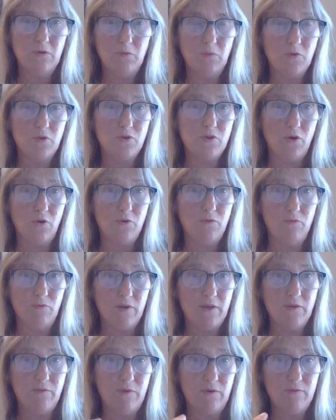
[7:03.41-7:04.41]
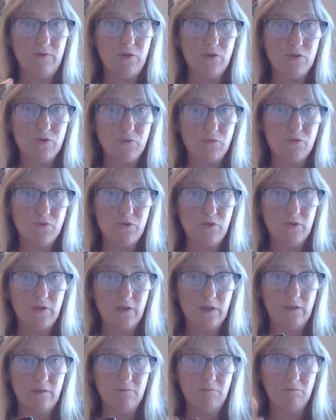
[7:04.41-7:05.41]
or don't read reversals. You
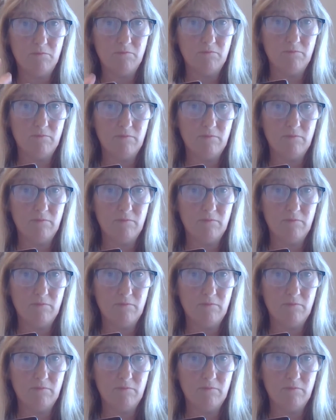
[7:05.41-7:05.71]
can,